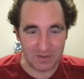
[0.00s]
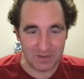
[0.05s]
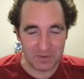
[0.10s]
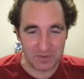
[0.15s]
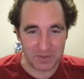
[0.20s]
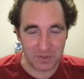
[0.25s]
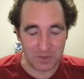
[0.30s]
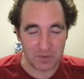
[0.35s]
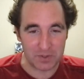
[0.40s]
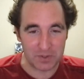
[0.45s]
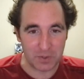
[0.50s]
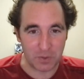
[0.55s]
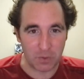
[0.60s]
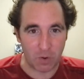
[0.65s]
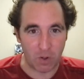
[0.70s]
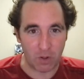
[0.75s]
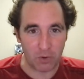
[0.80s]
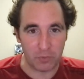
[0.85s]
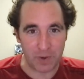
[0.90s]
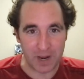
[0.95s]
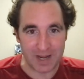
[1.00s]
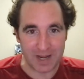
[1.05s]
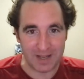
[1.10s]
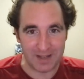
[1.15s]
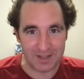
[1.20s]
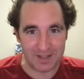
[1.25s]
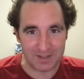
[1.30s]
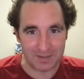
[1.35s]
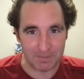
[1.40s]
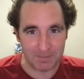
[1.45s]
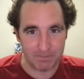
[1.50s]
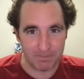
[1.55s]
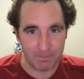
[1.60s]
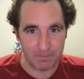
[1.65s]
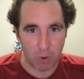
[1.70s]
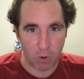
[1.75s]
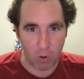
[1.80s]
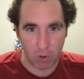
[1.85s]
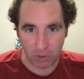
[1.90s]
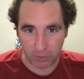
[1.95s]
so already it's
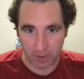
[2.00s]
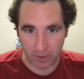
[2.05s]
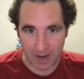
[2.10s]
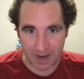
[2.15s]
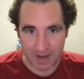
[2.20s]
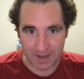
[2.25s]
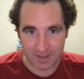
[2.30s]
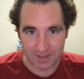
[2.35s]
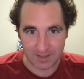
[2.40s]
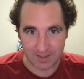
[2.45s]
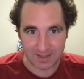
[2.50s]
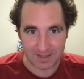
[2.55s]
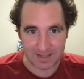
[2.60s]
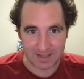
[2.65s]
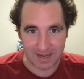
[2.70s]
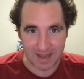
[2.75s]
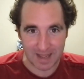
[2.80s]
polarized,